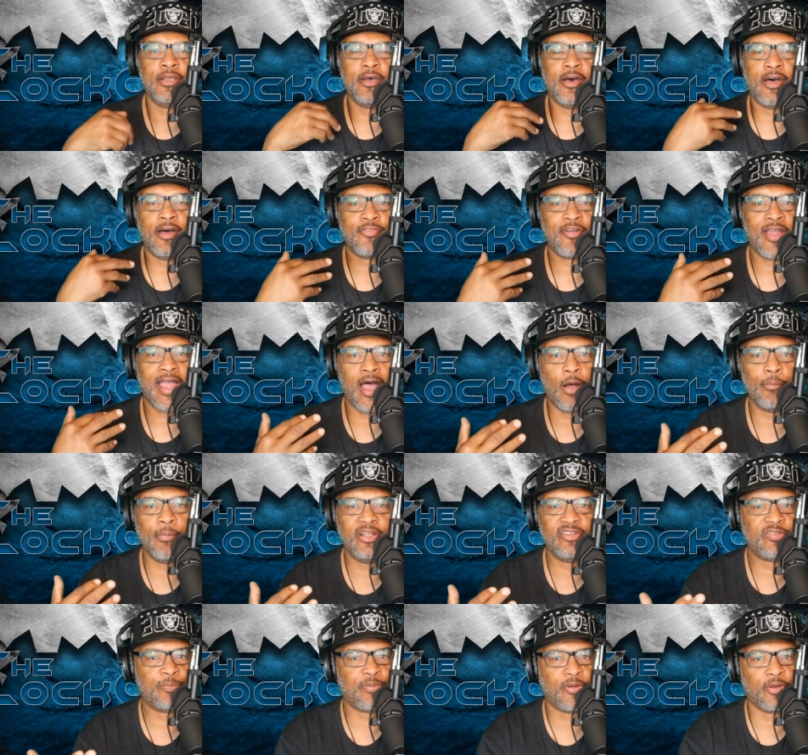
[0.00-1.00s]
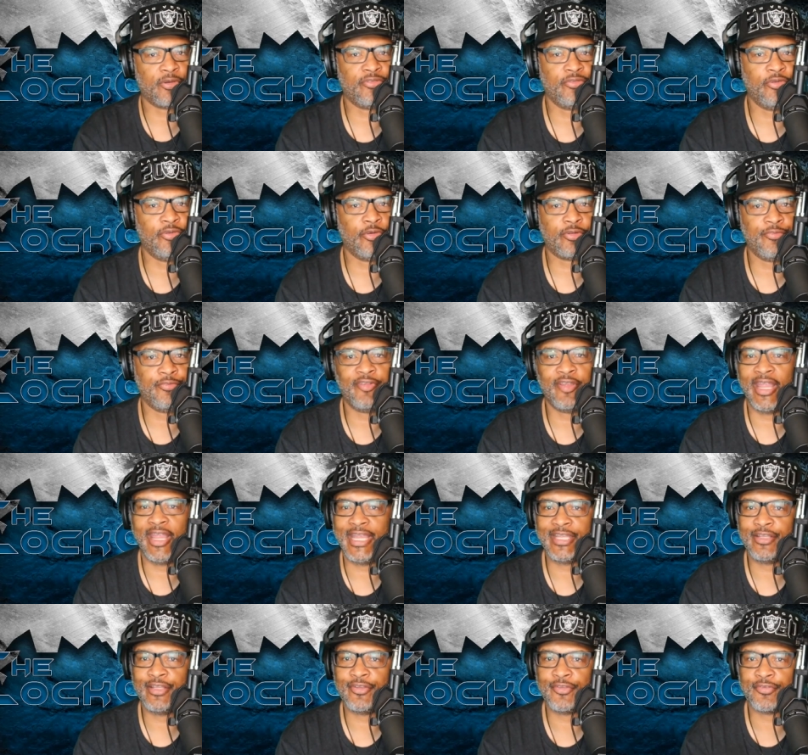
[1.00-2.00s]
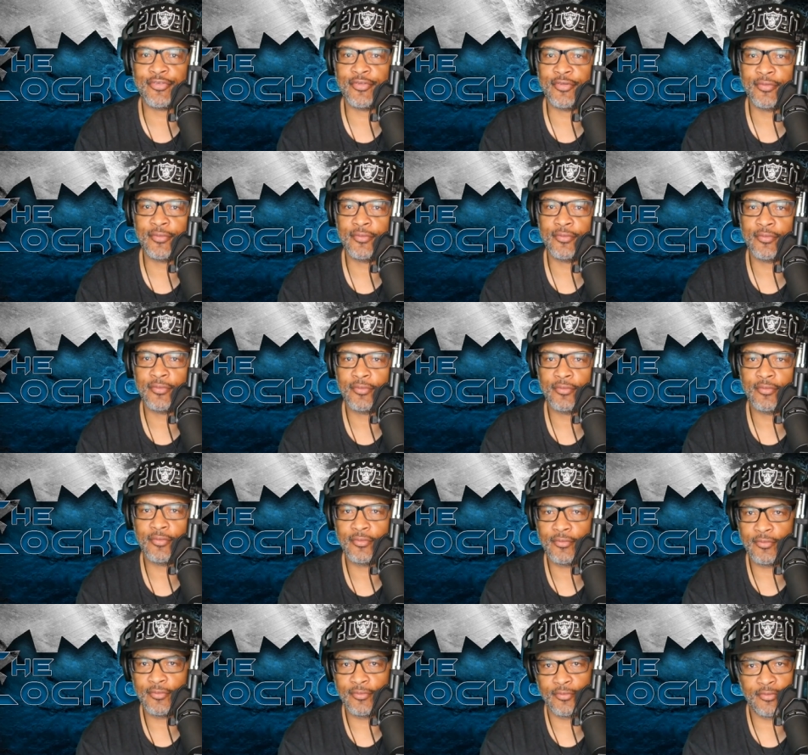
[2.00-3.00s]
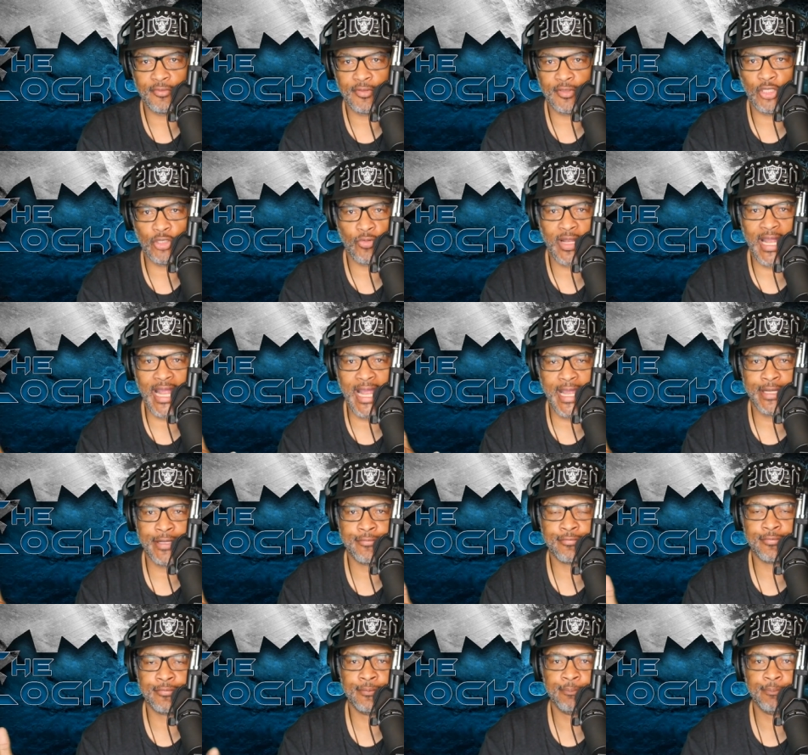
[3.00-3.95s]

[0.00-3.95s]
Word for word: of how much personal conveyance you have.